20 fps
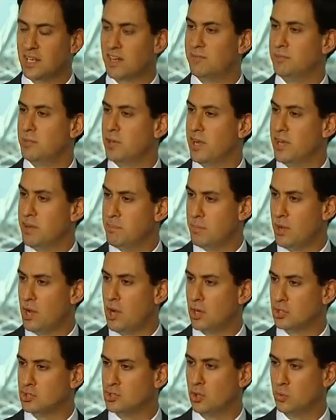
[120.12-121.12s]
government had
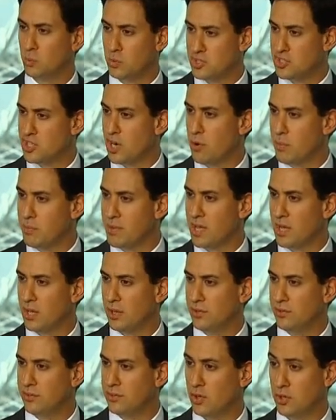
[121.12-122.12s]
embarked on with Jeremy
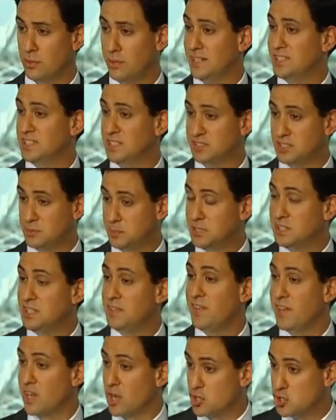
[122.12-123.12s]
Hunt on the basis of
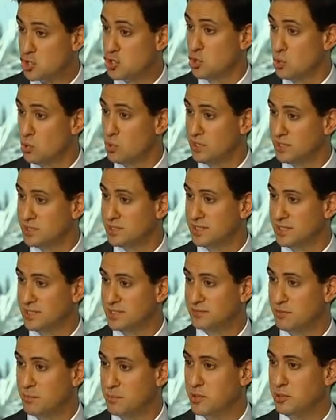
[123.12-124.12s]
specific
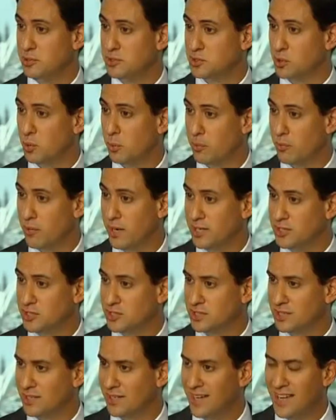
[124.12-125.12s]
assurances from News
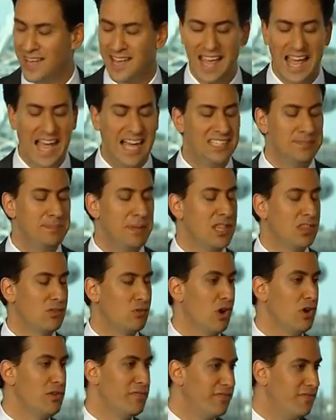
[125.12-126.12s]
Corporation has been
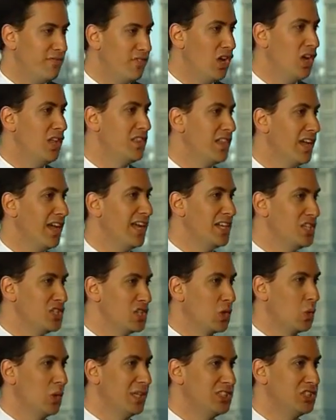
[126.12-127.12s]
thrown further
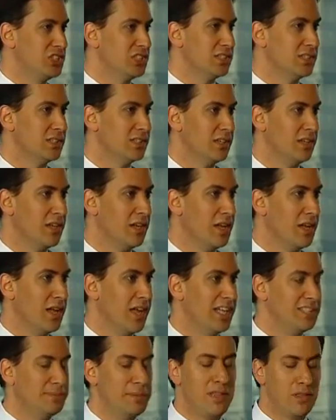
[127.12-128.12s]
into question.
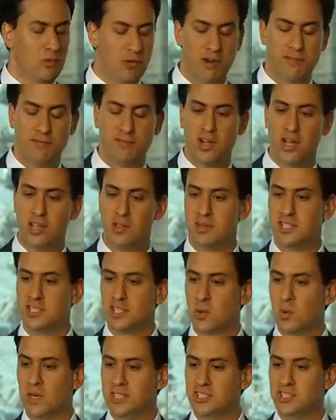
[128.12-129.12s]
It's been thrown further into
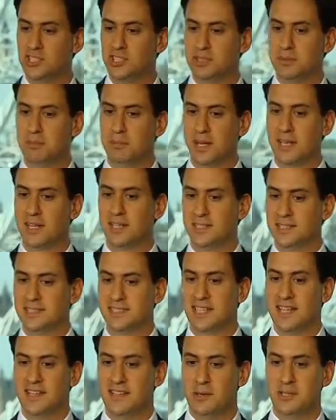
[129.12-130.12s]
question
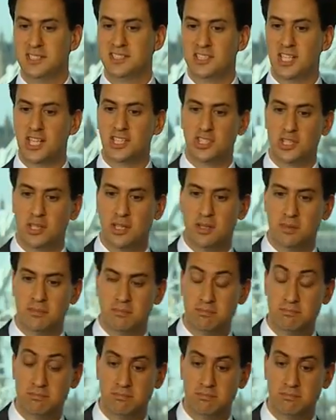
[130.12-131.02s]
because there is such a